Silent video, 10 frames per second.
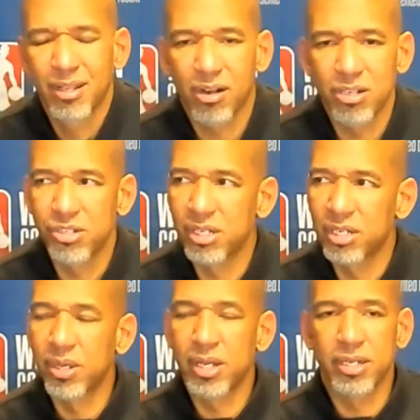are
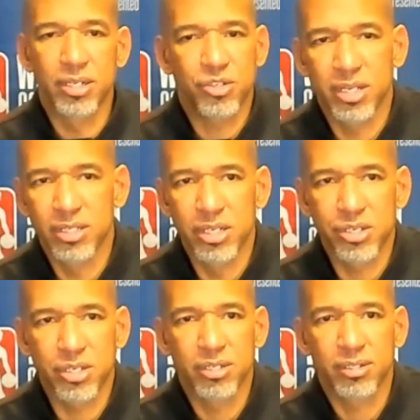generated in
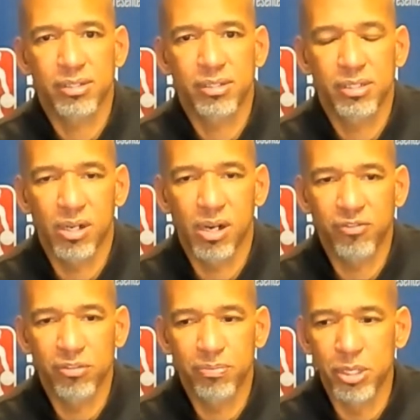transition
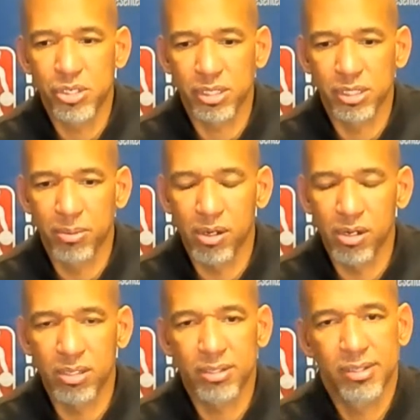off of pushing the
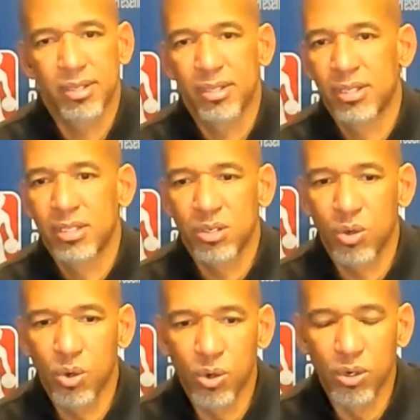ball
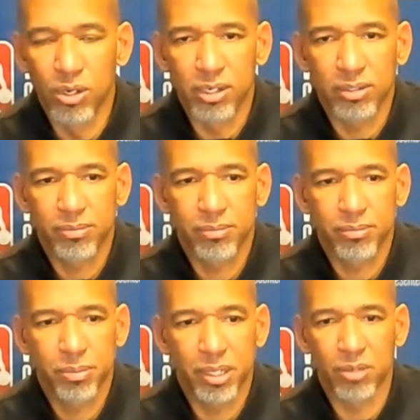or
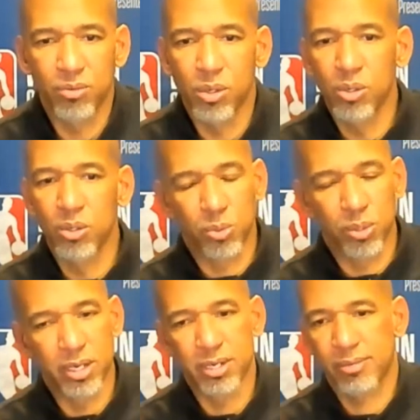pick and rolls
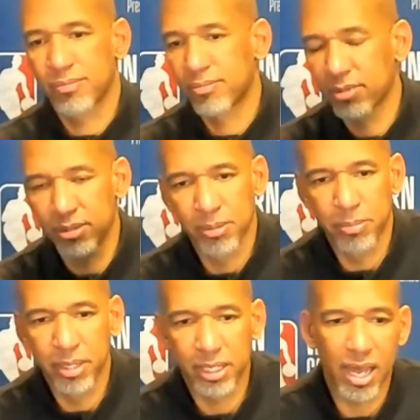where the
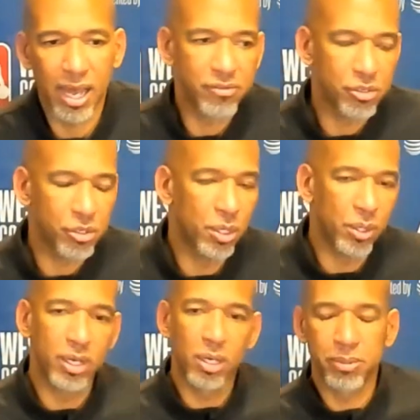big dives, you
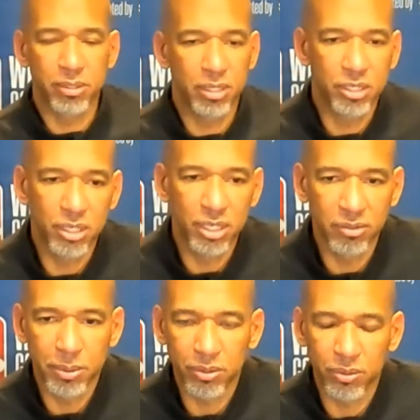go help and you
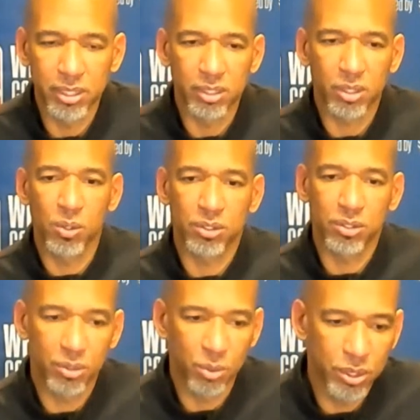give up a 3 in the
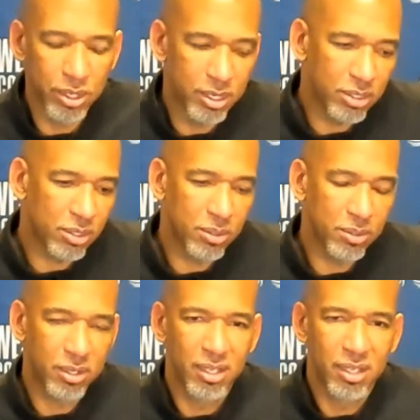corner or the wing.
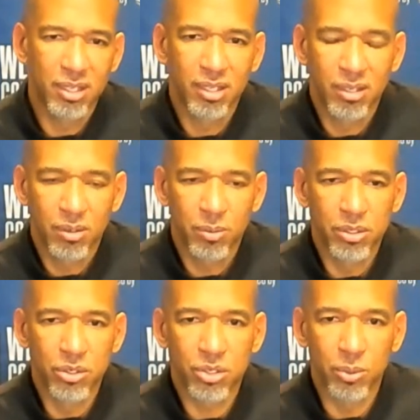So
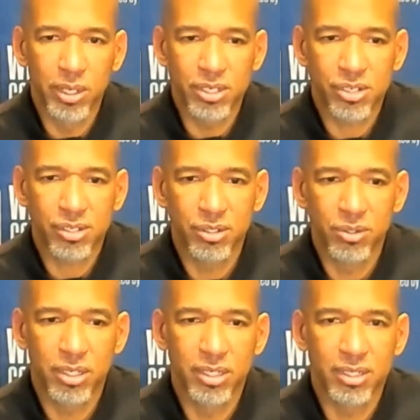when you switch,
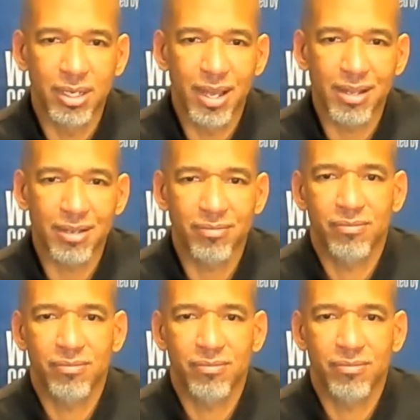you tend to not